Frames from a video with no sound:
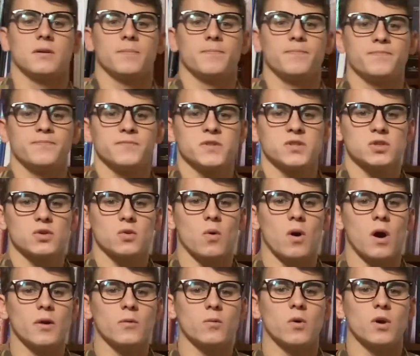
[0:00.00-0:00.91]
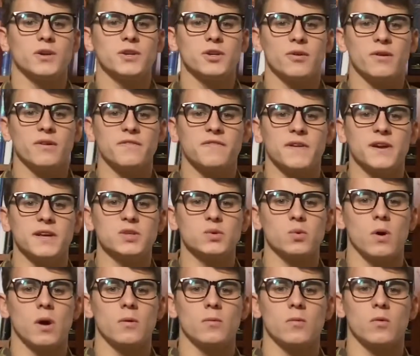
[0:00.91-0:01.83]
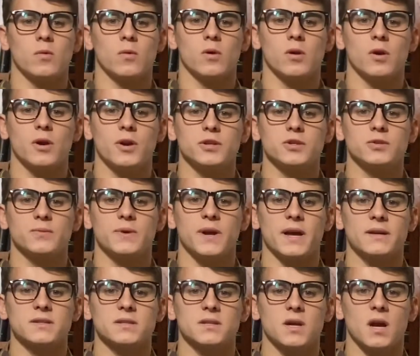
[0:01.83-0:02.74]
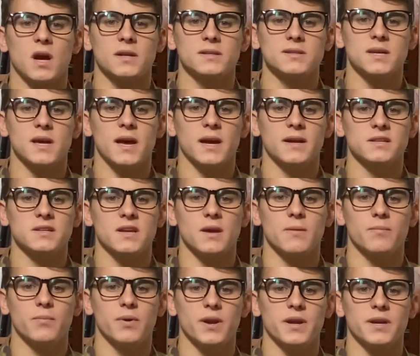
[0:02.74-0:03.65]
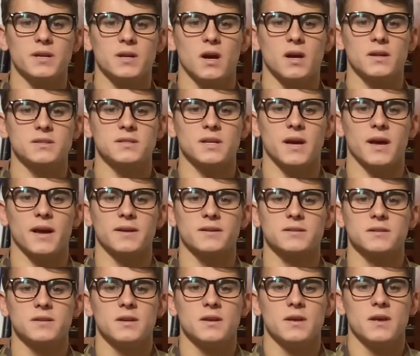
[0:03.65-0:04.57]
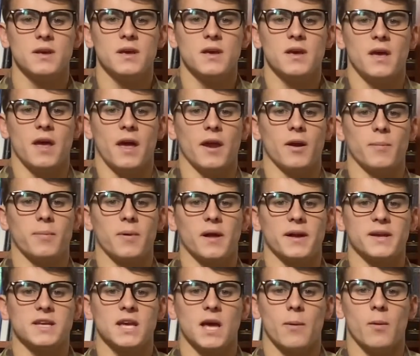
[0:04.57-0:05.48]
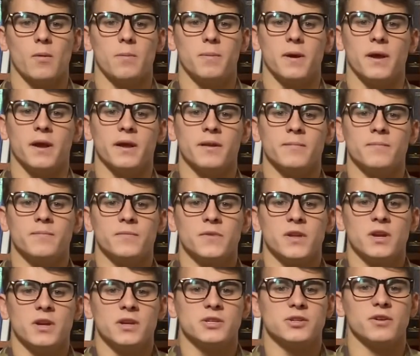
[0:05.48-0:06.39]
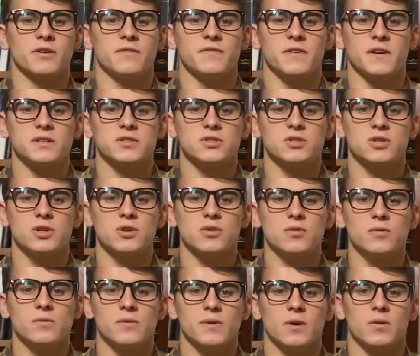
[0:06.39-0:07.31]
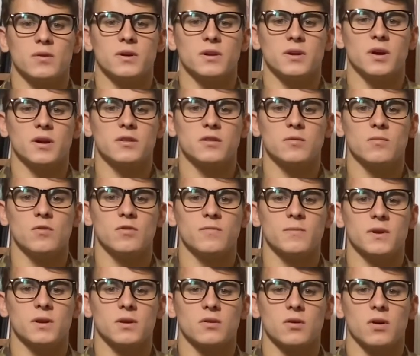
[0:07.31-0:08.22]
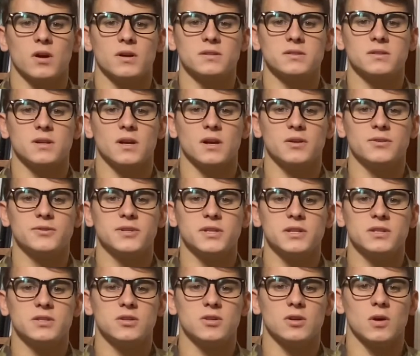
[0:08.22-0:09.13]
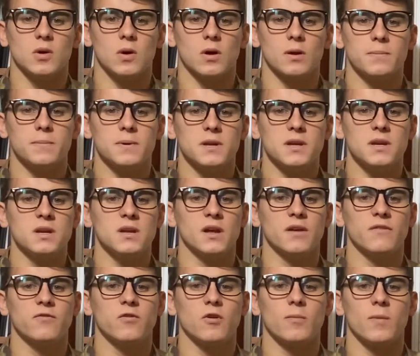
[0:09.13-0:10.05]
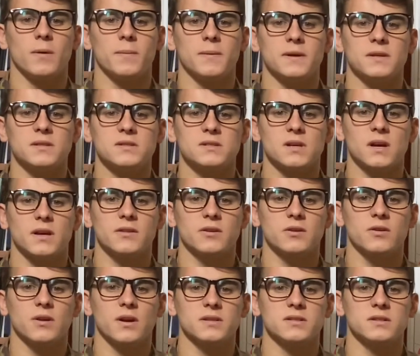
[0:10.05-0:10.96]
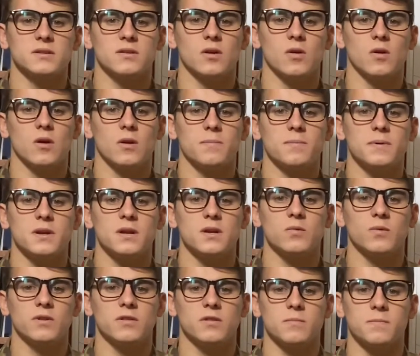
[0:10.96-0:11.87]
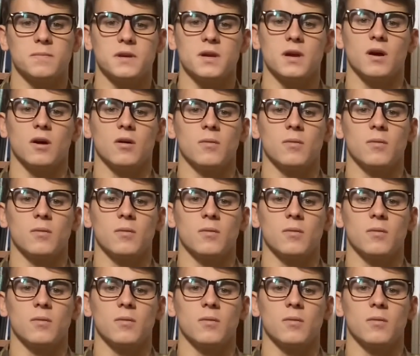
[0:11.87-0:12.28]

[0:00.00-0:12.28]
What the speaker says: Squad 1 during Phase 1 will rehearse react to contact and break contact and apply camo paint. During Phase 2, they will conduct the movement across the LD to the ORP and form up inside the Crescent ORP with the PL.